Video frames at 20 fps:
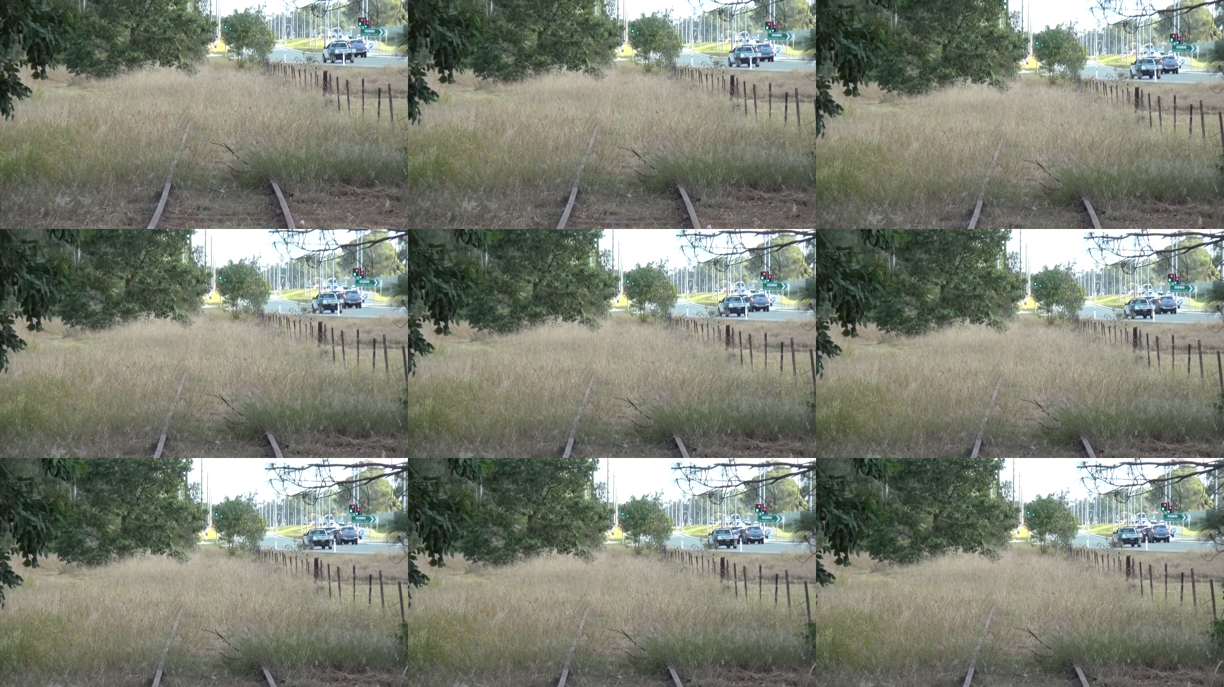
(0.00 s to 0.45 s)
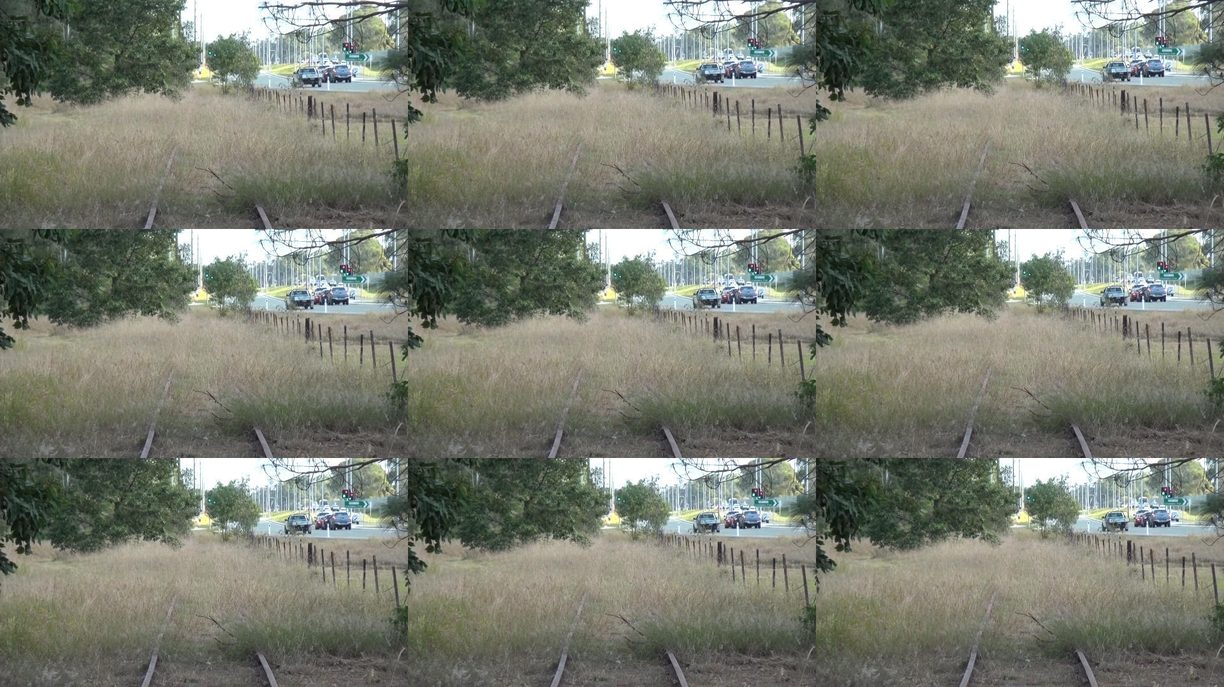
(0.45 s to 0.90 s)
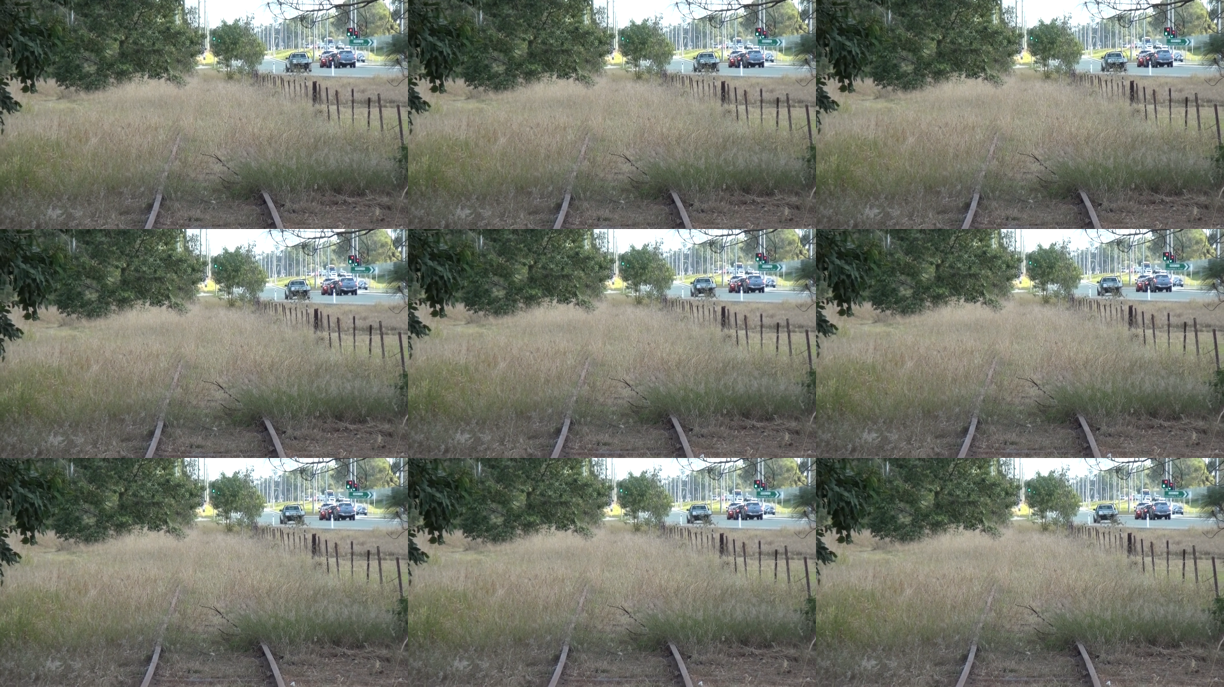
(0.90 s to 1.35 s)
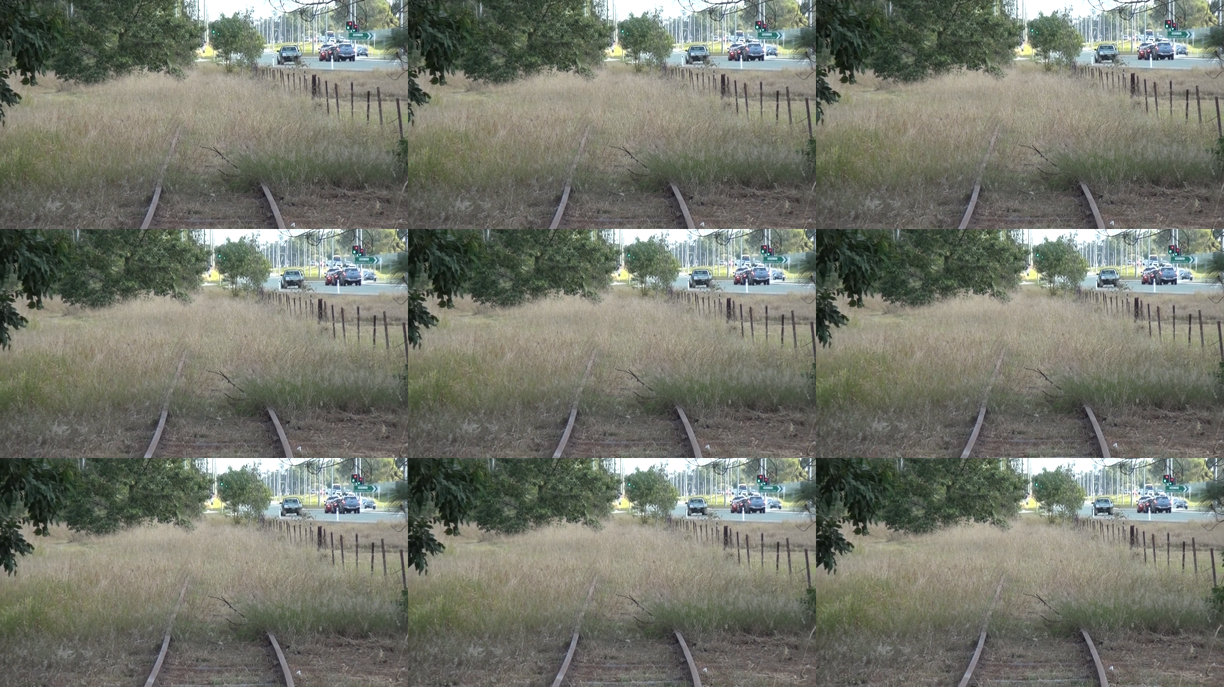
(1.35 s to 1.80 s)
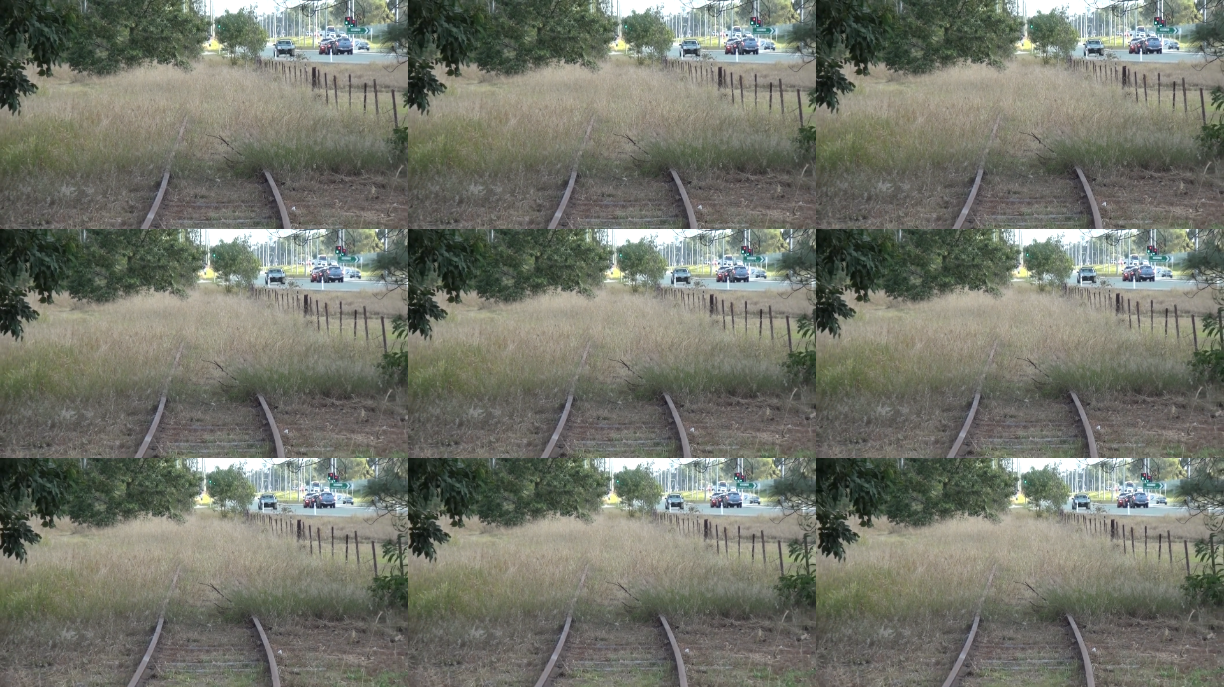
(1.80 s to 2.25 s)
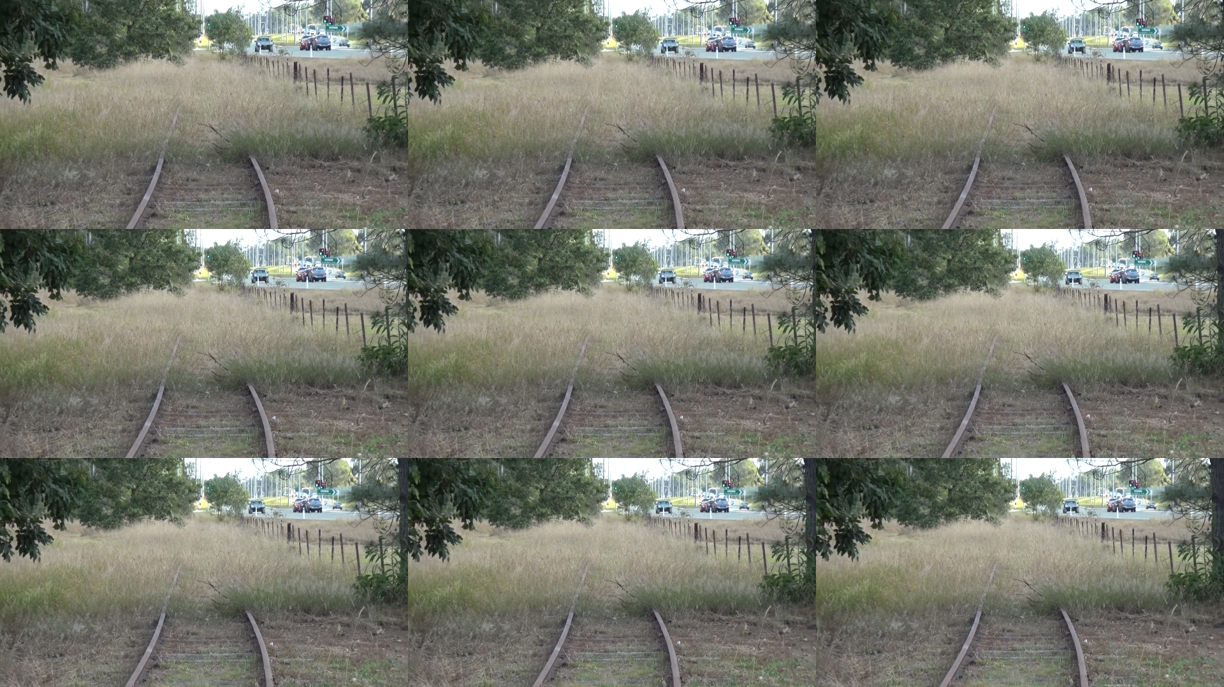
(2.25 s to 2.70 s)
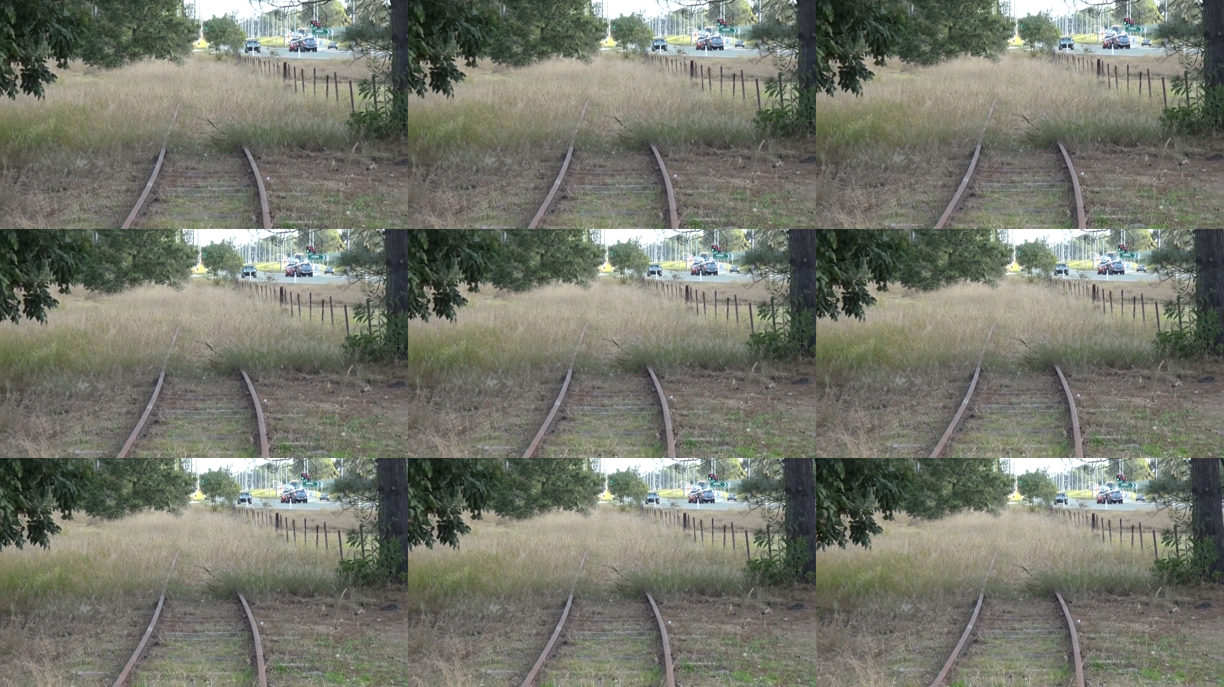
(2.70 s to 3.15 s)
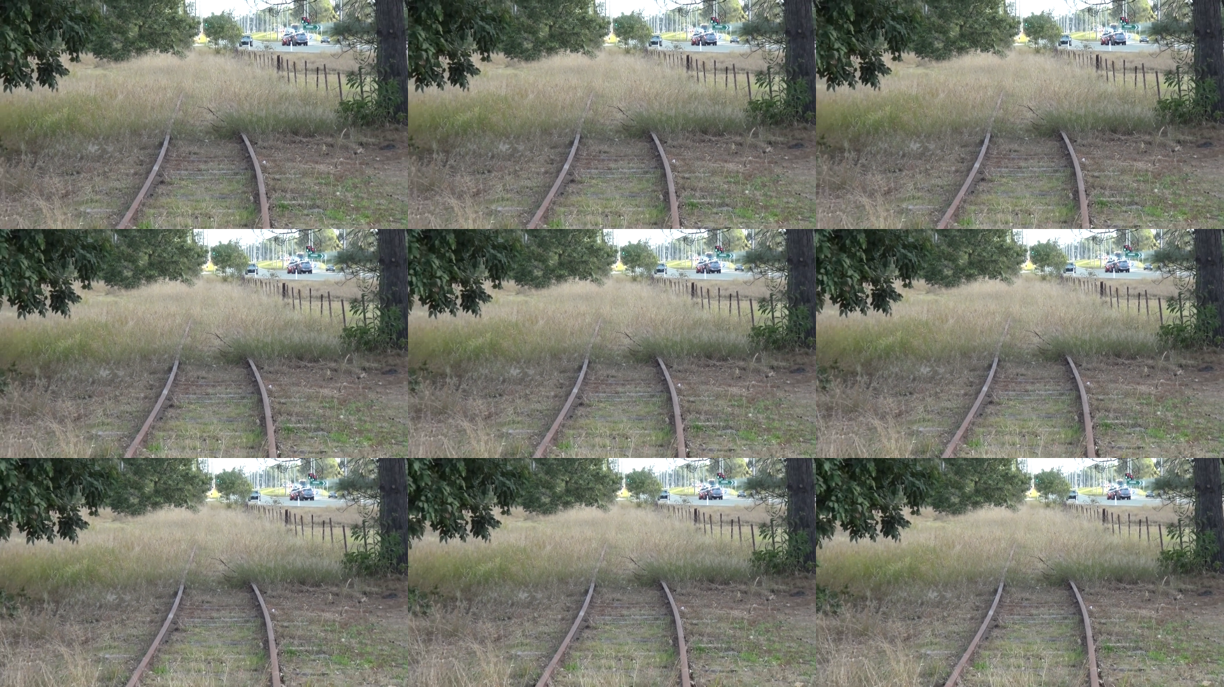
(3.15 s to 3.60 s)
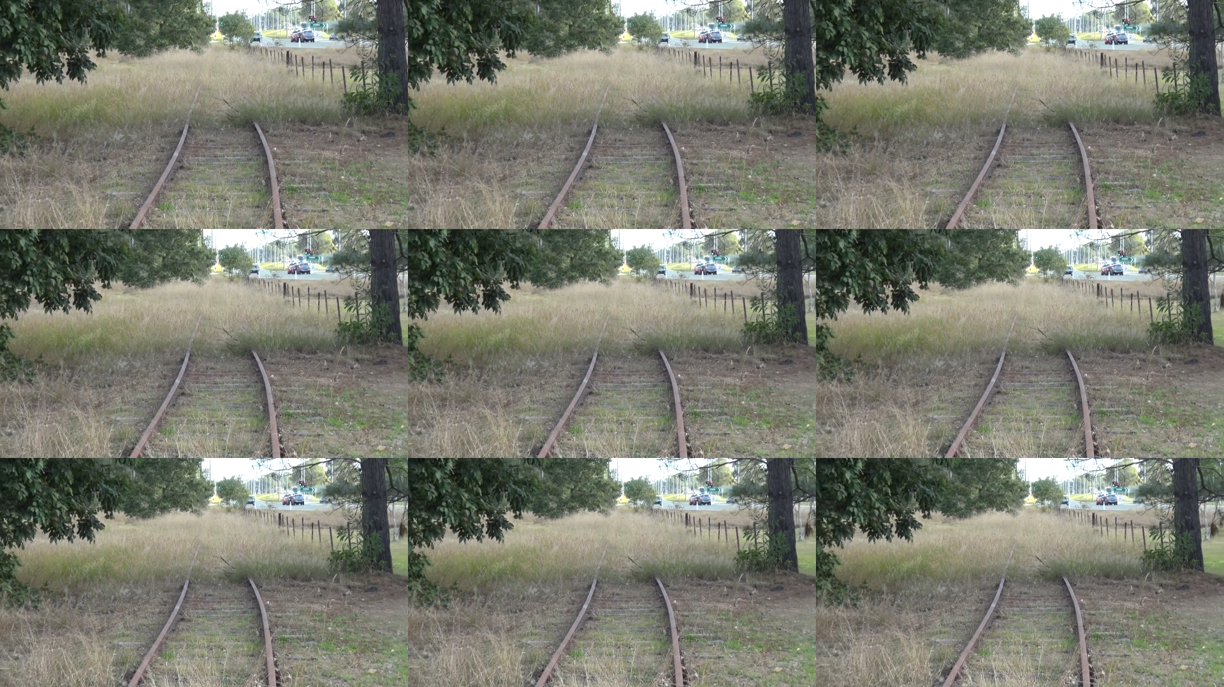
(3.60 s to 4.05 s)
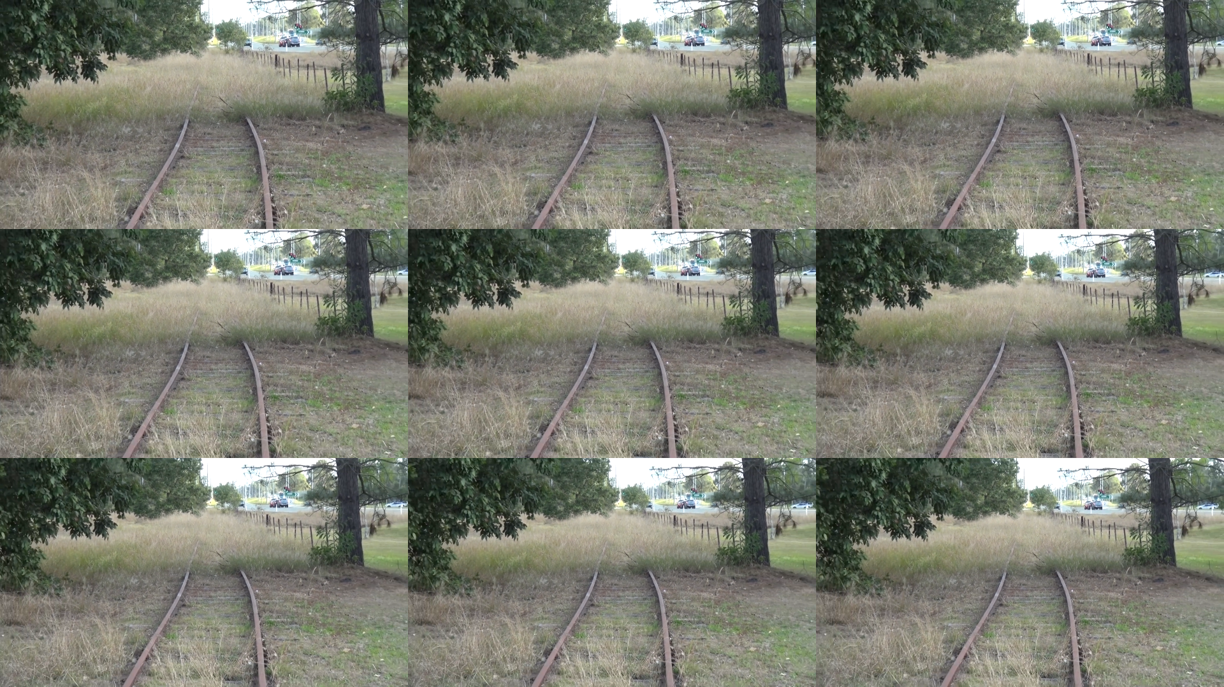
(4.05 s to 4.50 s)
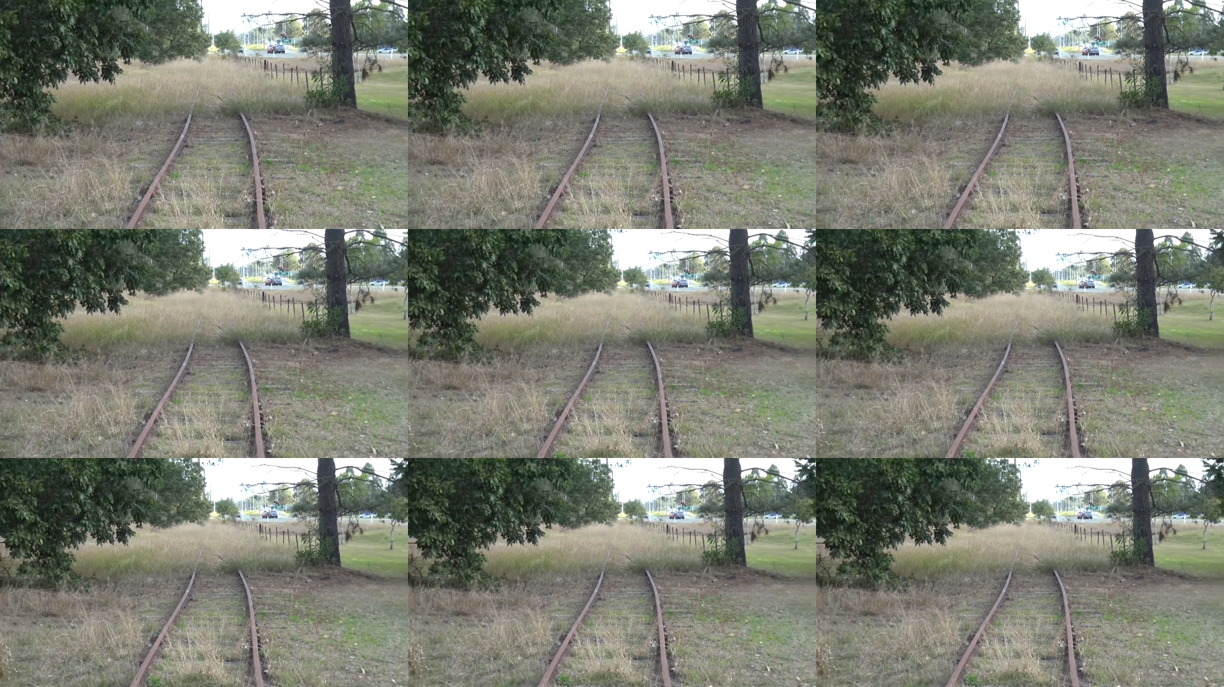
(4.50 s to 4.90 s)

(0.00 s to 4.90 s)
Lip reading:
No face is visible, so there are no lips to read.